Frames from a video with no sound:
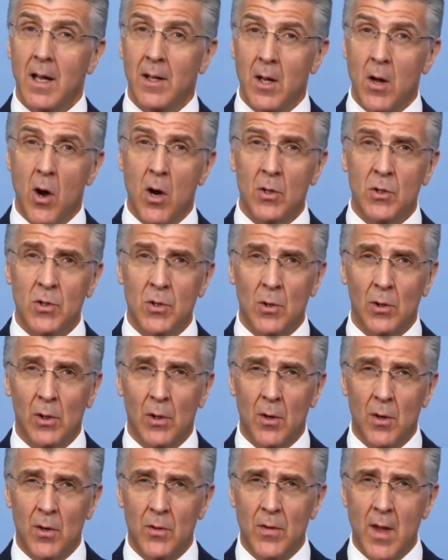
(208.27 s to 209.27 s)
And they also
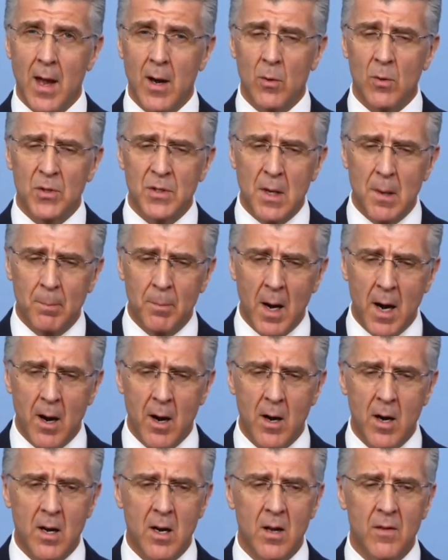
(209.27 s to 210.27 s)
learned that it was
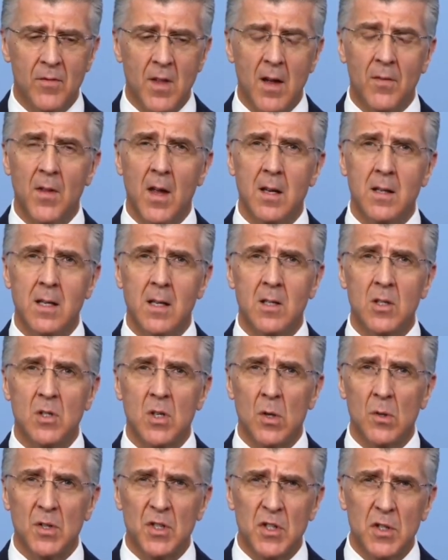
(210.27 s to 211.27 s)
imperative that they did
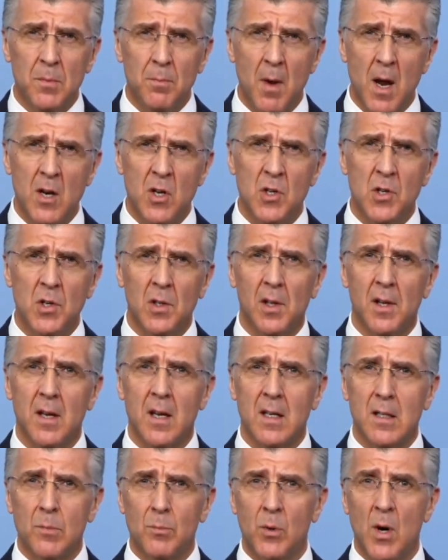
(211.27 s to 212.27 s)
so, especially
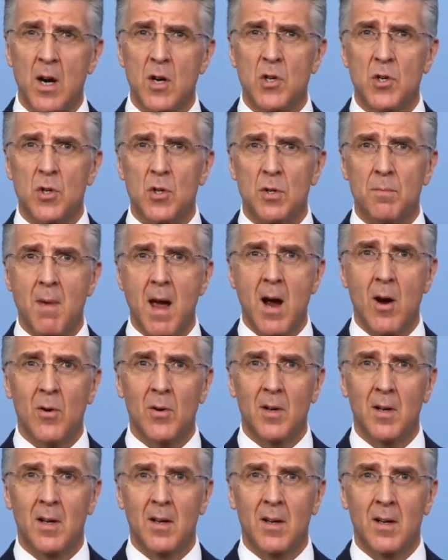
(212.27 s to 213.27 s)
as pressures
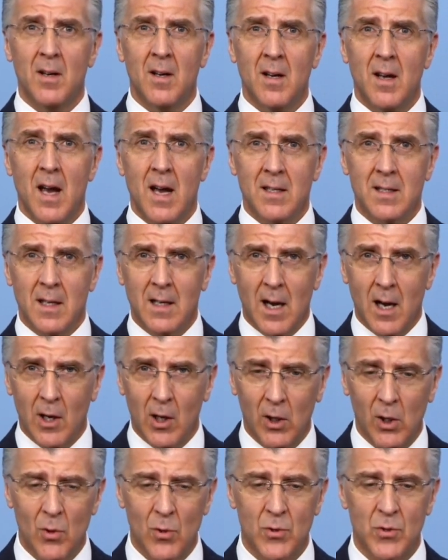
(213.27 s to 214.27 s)
mount as they got
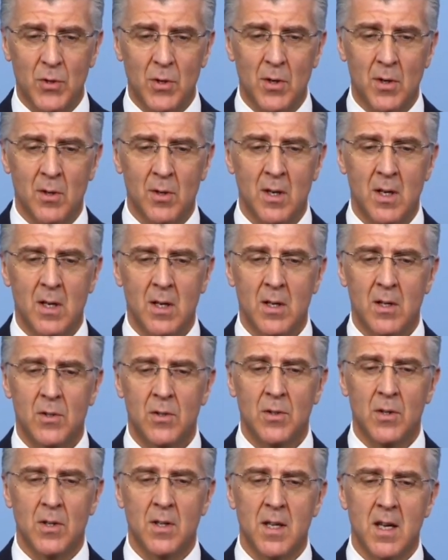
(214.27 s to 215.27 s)
closer
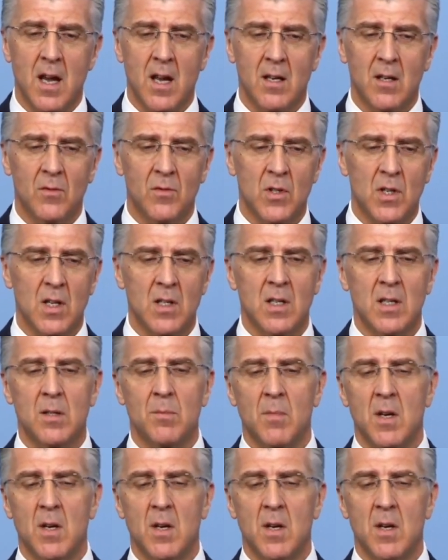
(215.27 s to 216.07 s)
to the end of Jesus'